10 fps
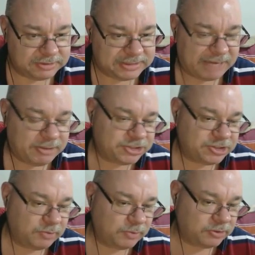damage
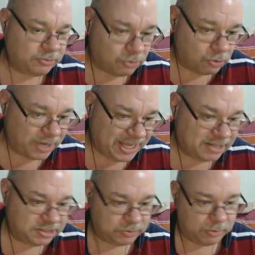that we would, or
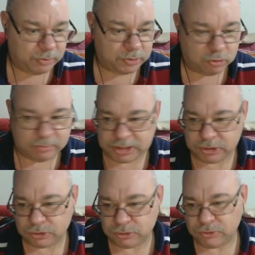healing that we would normally
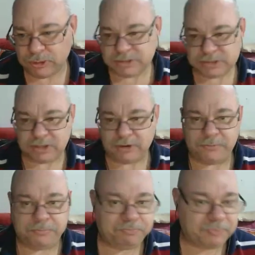do. So
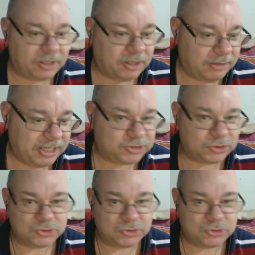it's not